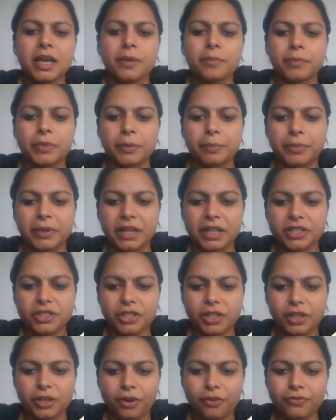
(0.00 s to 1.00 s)

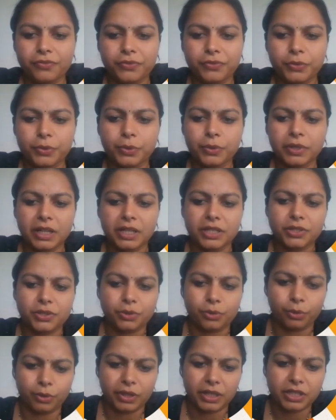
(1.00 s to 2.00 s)
preparation of food,
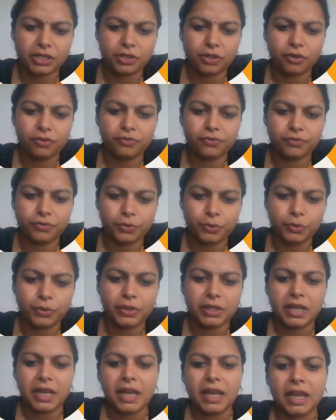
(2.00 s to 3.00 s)
storage of food